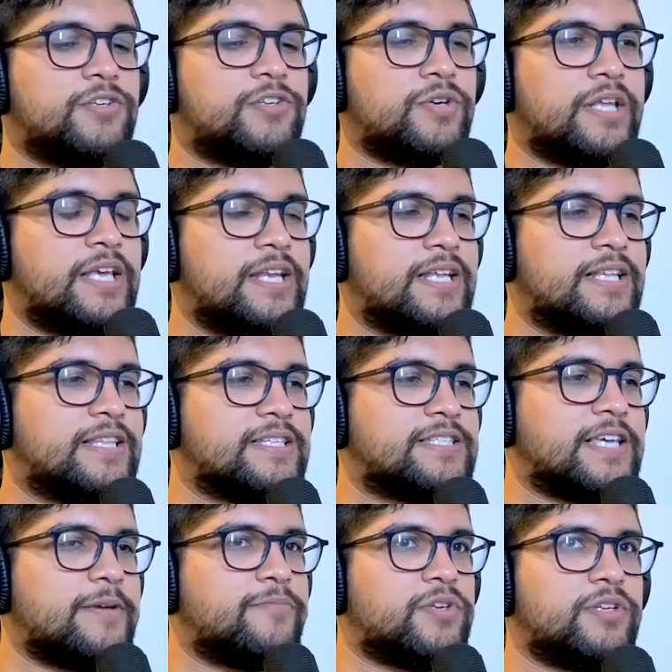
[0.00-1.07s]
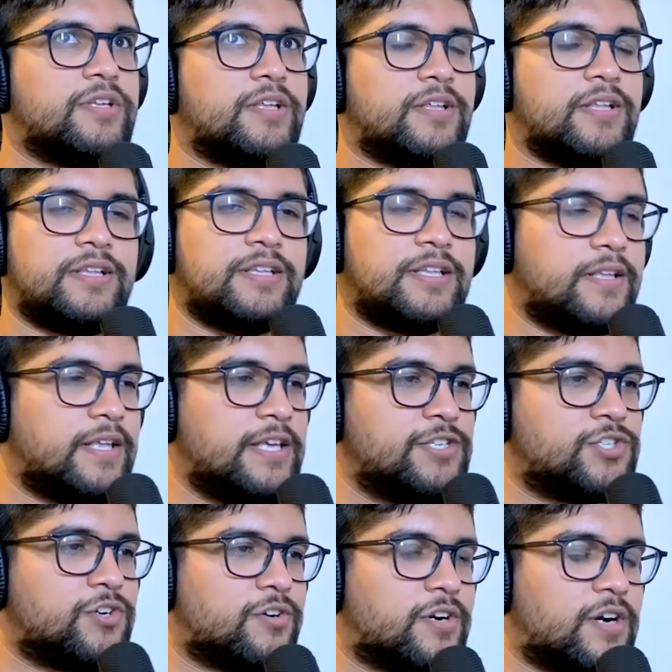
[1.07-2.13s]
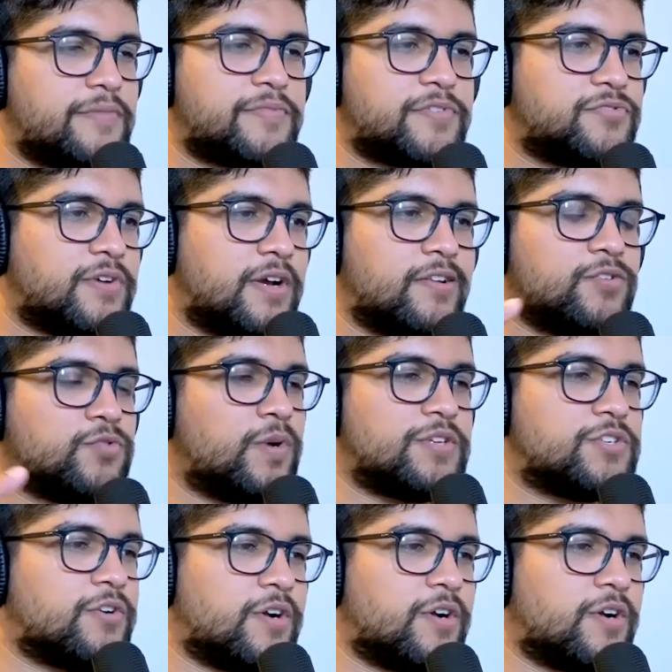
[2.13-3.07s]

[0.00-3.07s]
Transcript: dude, he did the same Eastern Conference Finals, Western